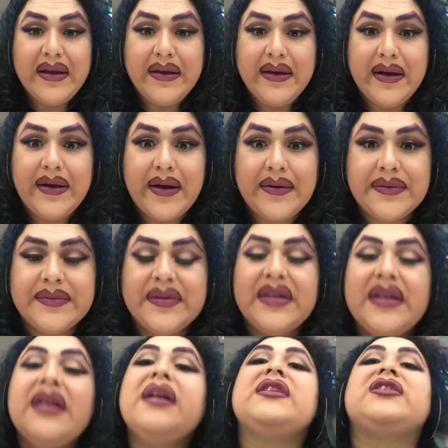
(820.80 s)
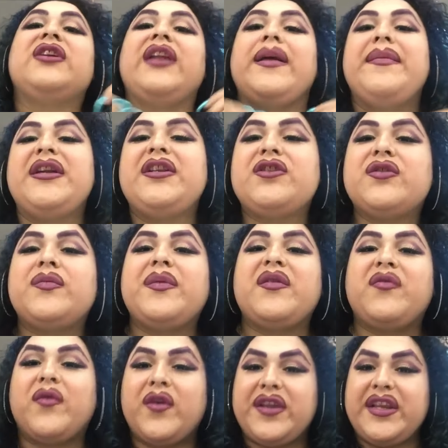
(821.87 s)
You know? So let me do,
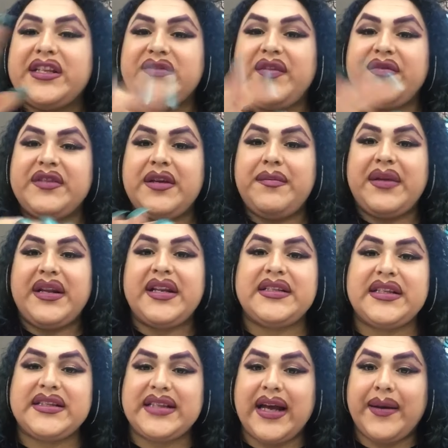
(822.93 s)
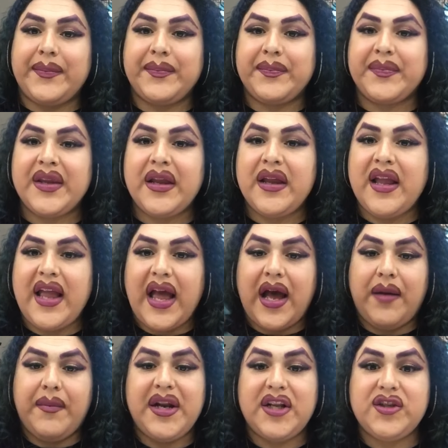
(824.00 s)
before this 15 minutes is up,
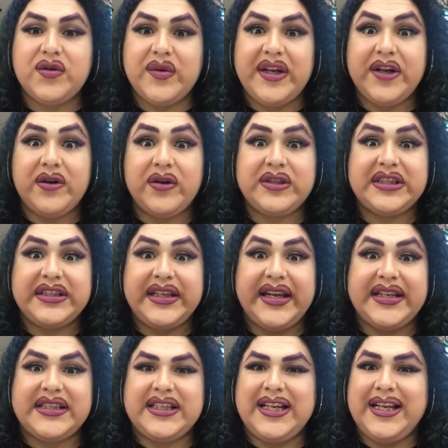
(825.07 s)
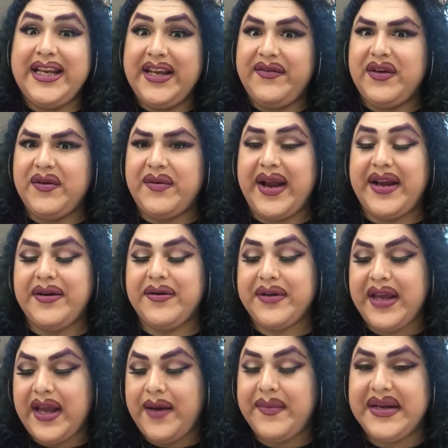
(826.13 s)
I'm going to do a little skit to leave it, right?
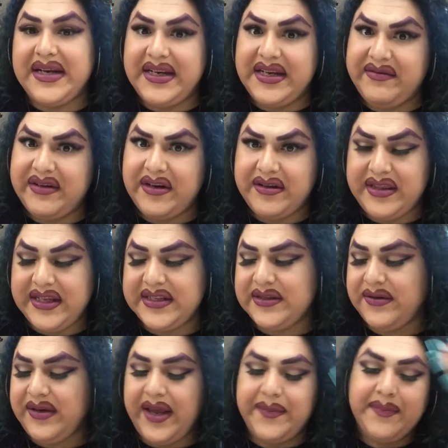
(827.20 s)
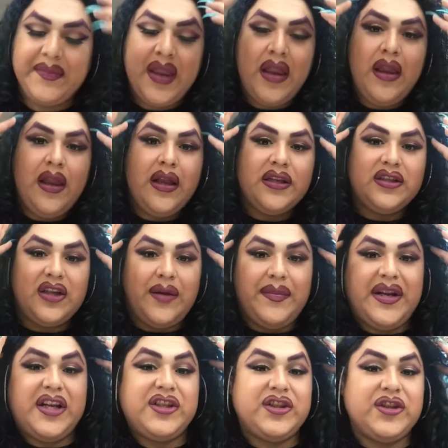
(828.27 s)
Okay, I'm going to leave it on this, okay? So I'm
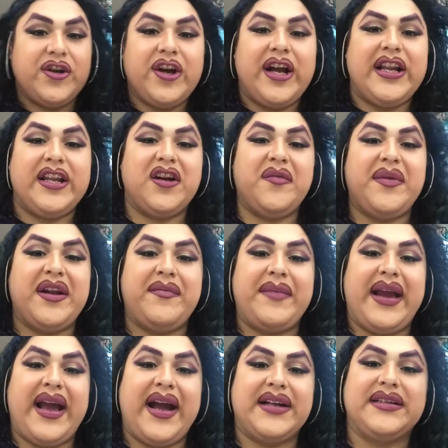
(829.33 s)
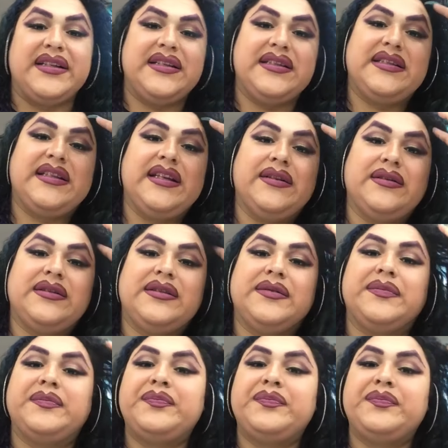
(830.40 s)
going to show you a little bit of my acting skills.